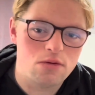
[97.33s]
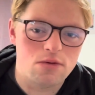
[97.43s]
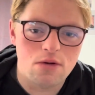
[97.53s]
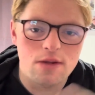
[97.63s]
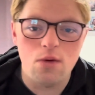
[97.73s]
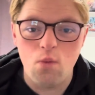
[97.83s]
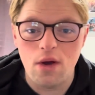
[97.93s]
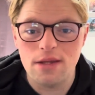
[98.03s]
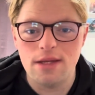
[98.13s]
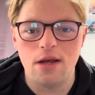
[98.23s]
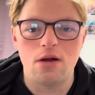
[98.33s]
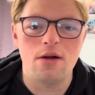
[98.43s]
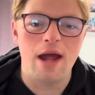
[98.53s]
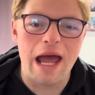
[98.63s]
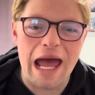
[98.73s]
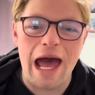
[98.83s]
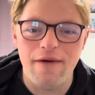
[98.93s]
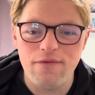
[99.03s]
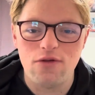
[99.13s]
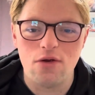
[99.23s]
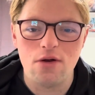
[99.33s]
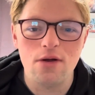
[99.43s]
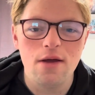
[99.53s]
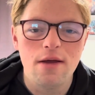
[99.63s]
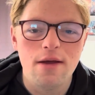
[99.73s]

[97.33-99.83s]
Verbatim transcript: literally one year after